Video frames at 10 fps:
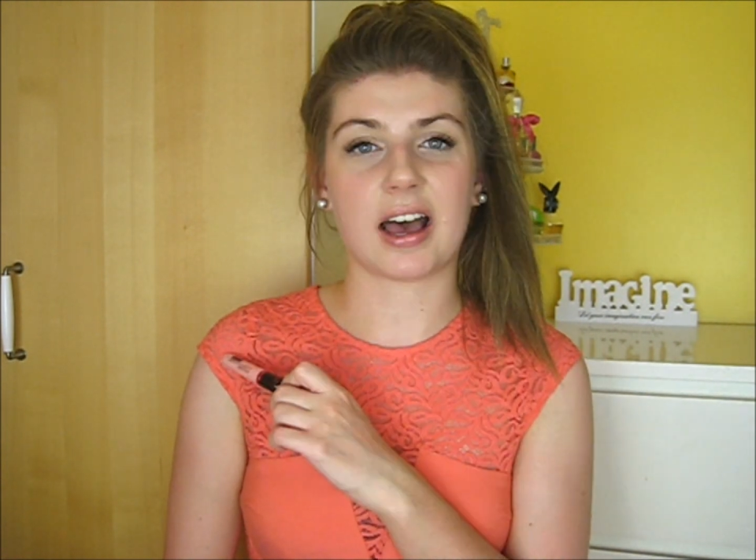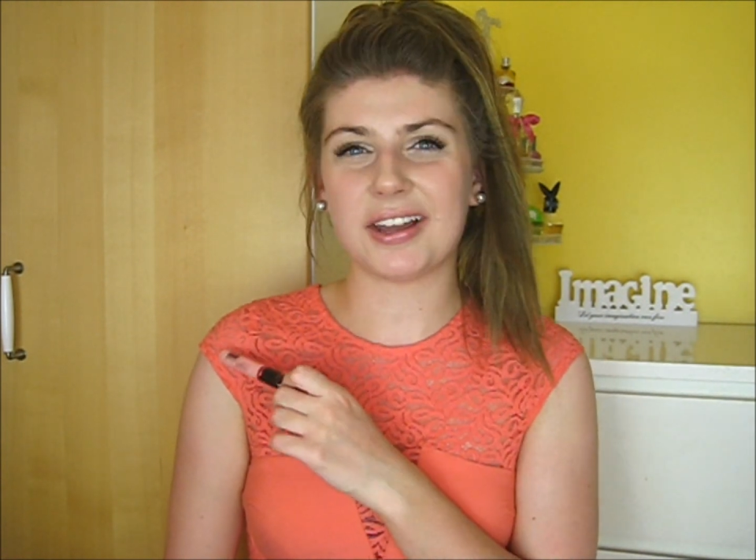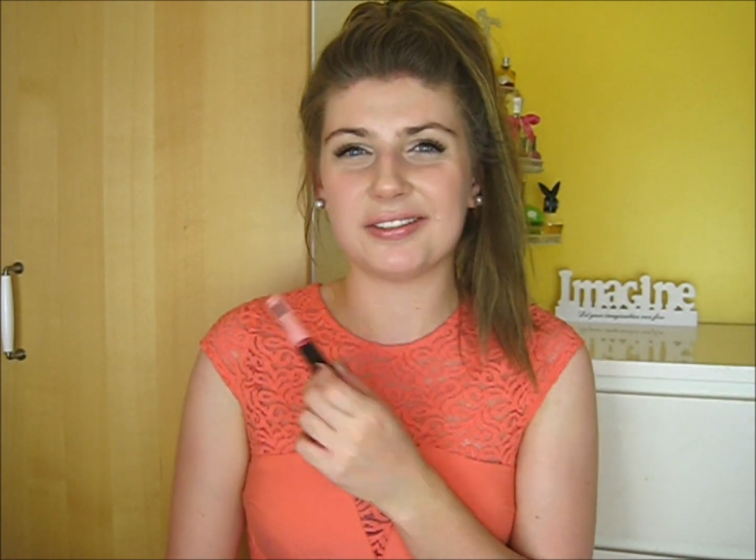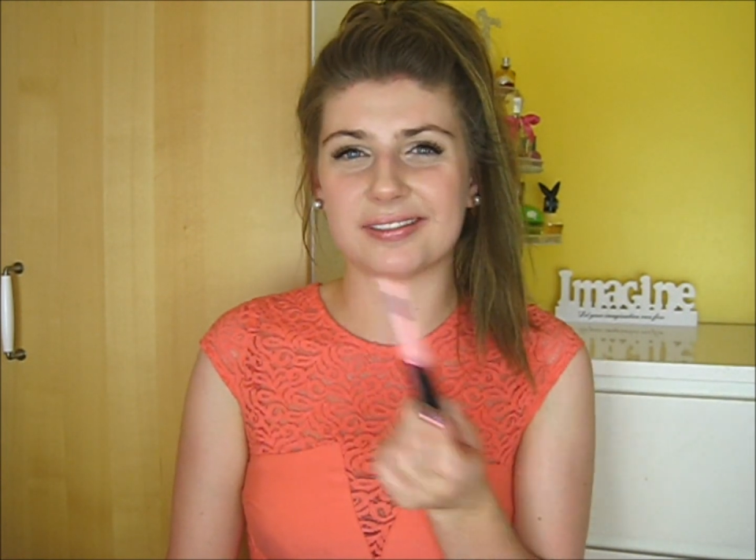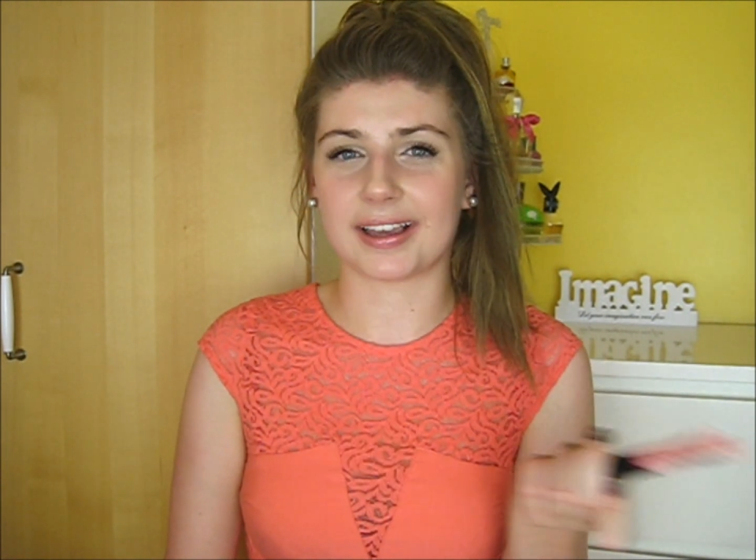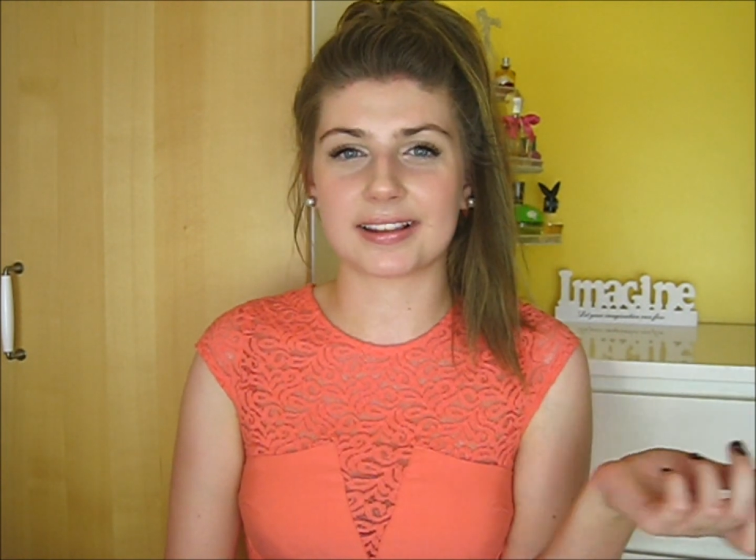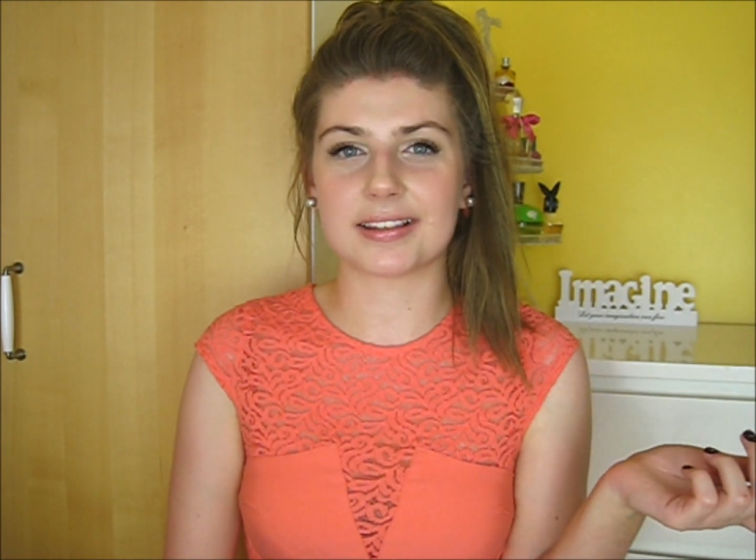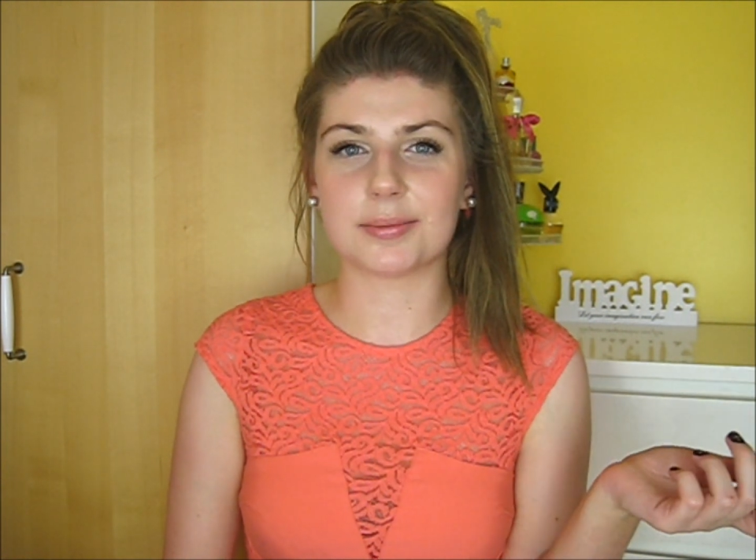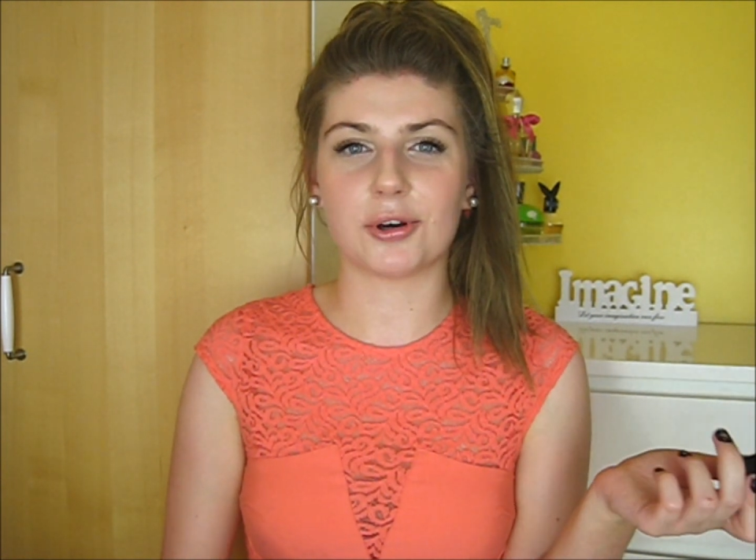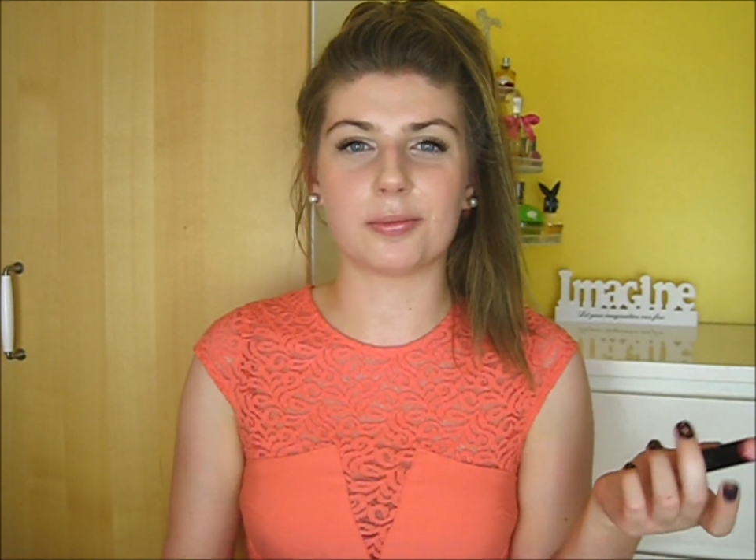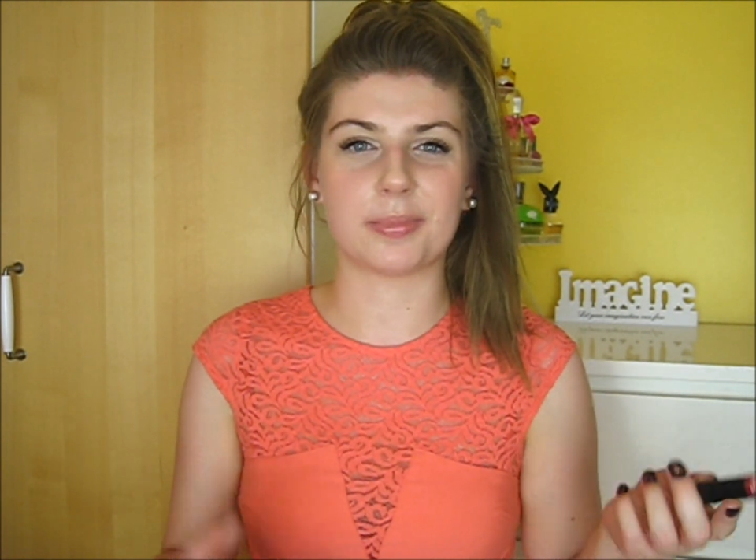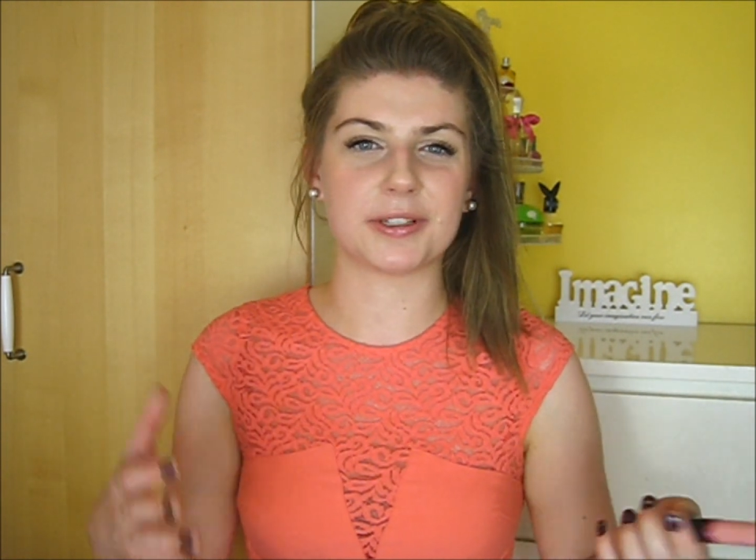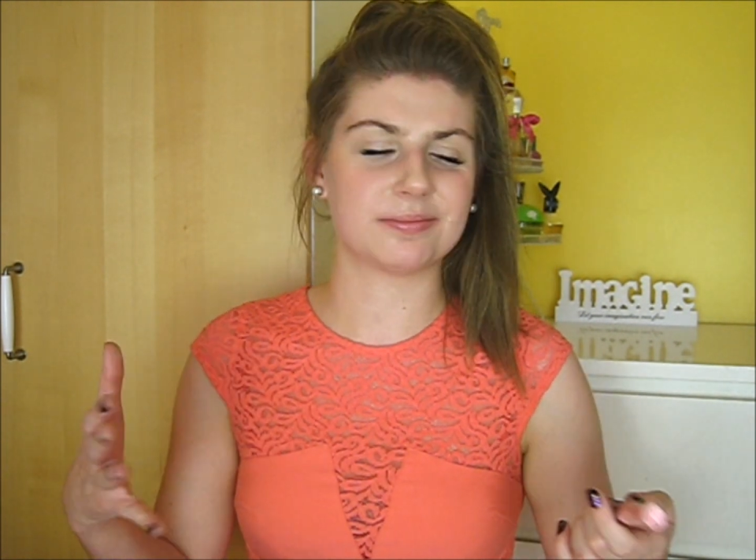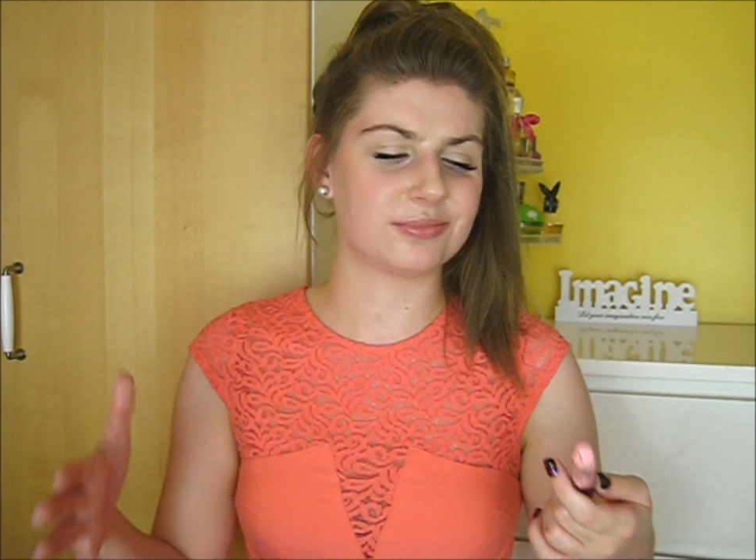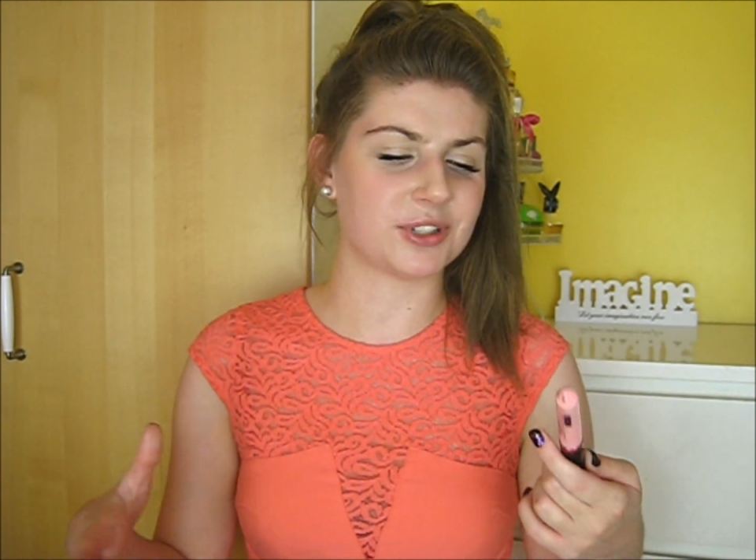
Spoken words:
I don't like the smell, but